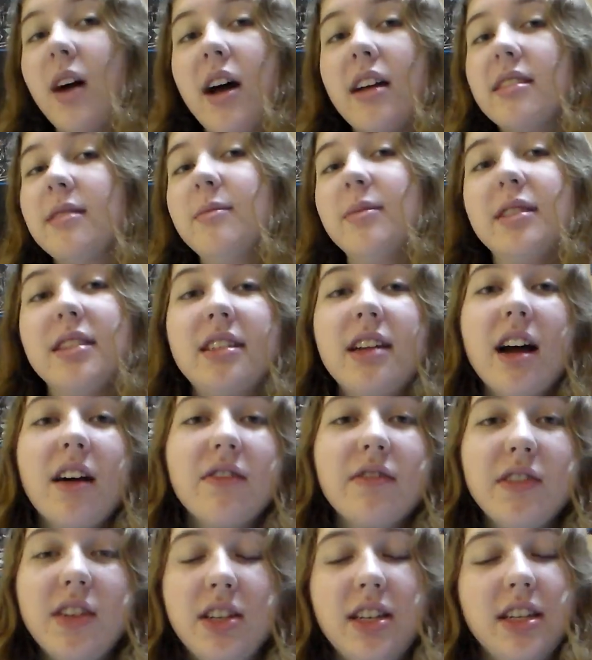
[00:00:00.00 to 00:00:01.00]
awesome
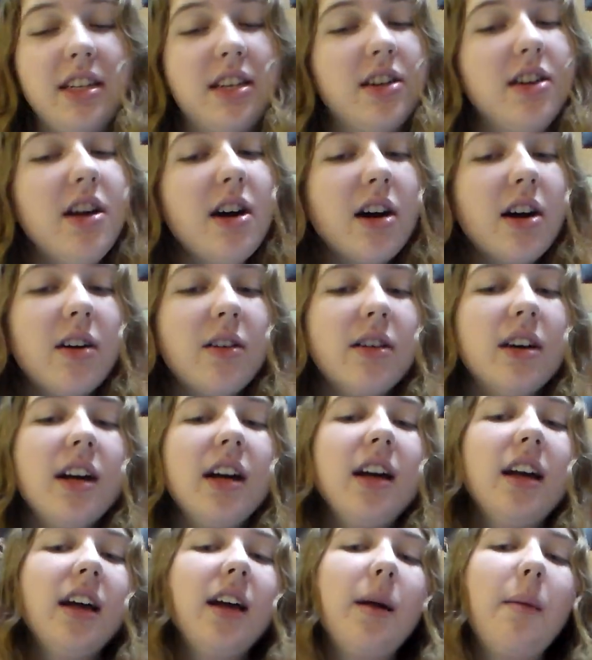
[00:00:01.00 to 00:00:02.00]
stuff you need to know.
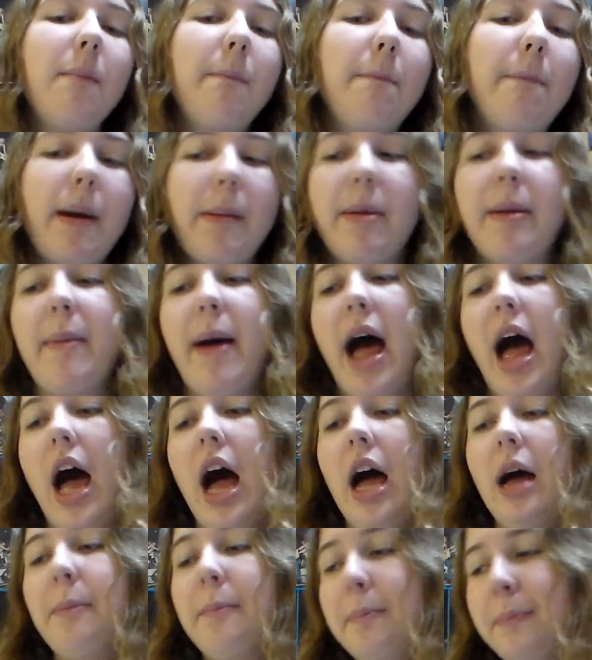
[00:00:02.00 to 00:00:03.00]
Ba ba ba.
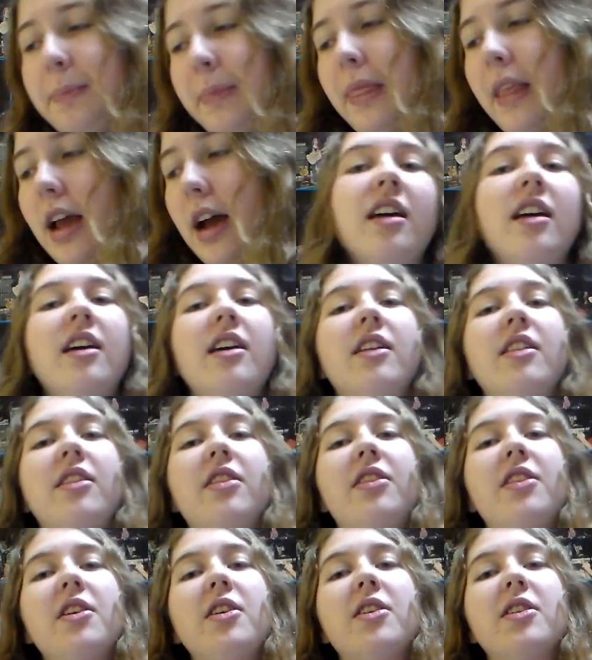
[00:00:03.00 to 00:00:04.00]

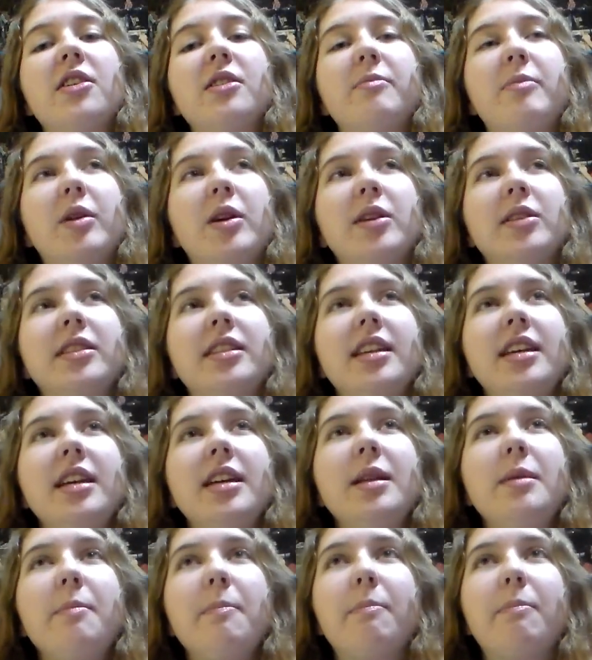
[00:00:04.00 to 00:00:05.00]
Third
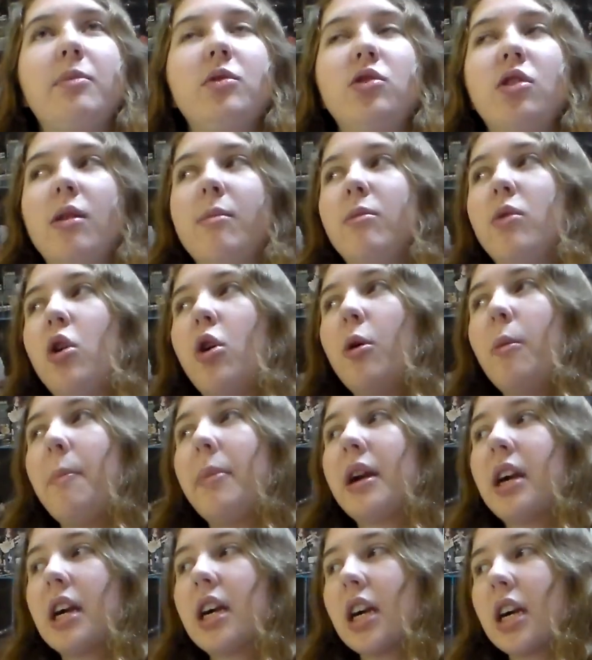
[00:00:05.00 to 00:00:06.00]
person, drum roll,